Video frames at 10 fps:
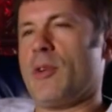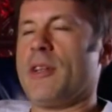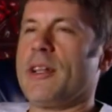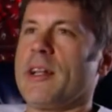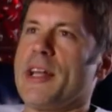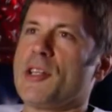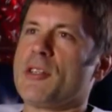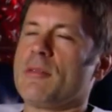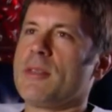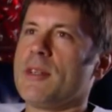doing all
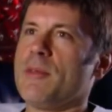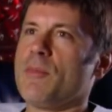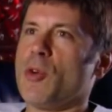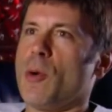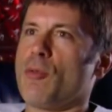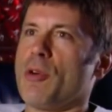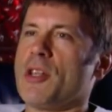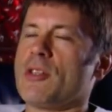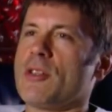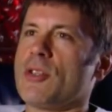the lettuce and
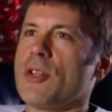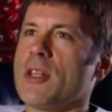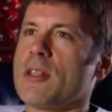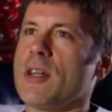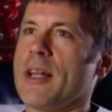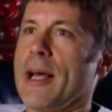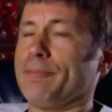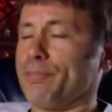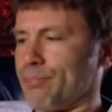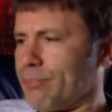operations and
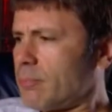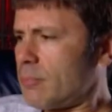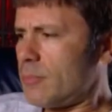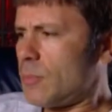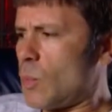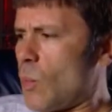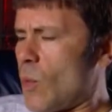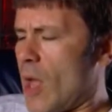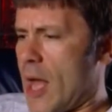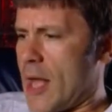things like that.
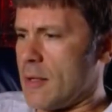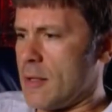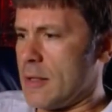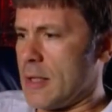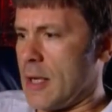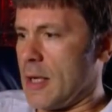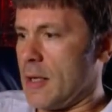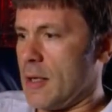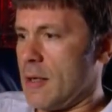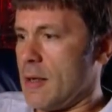
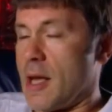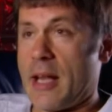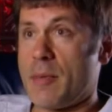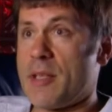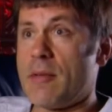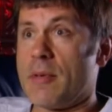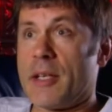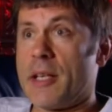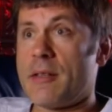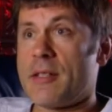And
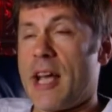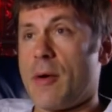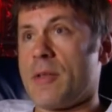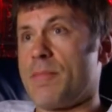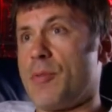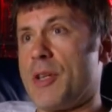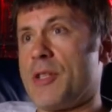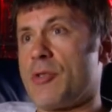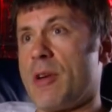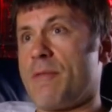that was it, really. The
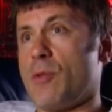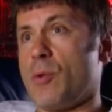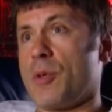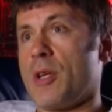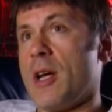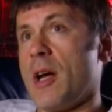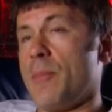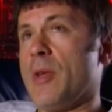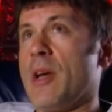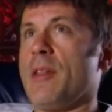tower's pretty
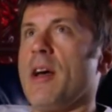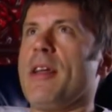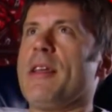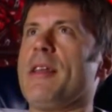straightforward. I